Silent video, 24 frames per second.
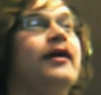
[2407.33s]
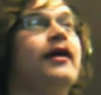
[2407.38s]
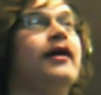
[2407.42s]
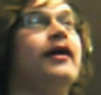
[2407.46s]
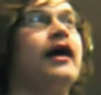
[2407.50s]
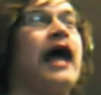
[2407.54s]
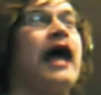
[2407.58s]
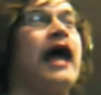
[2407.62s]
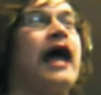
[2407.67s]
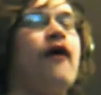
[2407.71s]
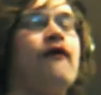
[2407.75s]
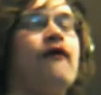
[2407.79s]

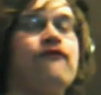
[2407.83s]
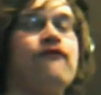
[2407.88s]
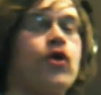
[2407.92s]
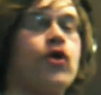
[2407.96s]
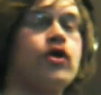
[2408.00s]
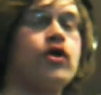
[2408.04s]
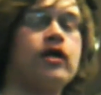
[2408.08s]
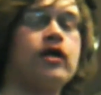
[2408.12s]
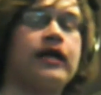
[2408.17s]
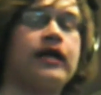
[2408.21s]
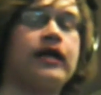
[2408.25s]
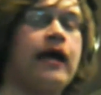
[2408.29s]
How
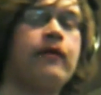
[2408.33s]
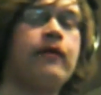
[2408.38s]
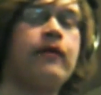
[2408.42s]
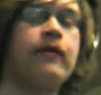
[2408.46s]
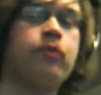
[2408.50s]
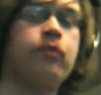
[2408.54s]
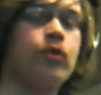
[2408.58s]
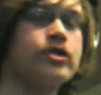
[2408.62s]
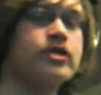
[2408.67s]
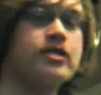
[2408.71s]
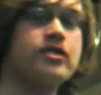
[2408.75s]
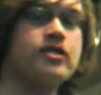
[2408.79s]
far? Like, how many
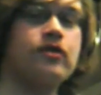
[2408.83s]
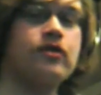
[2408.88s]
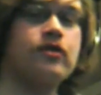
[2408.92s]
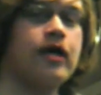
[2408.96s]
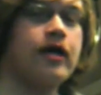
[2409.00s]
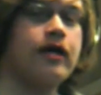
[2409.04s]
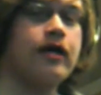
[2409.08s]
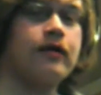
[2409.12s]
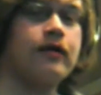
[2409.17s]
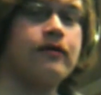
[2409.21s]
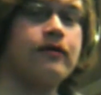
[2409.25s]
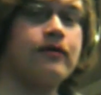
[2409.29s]
points did you
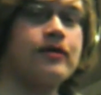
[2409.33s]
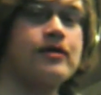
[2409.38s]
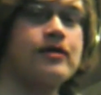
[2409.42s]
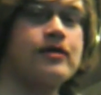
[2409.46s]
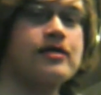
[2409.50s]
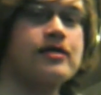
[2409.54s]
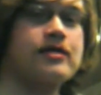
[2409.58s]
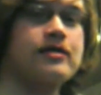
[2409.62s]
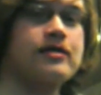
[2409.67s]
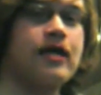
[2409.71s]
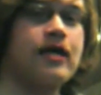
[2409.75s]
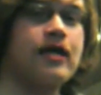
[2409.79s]
get?
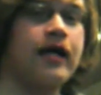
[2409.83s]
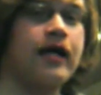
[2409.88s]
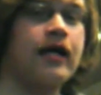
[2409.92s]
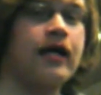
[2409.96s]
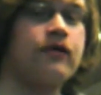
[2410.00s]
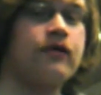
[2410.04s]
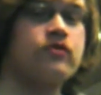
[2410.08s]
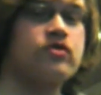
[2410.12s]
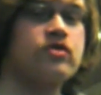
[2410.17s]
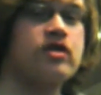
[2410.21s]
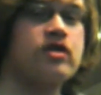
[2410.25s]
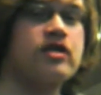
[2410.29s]
Because I kind of was.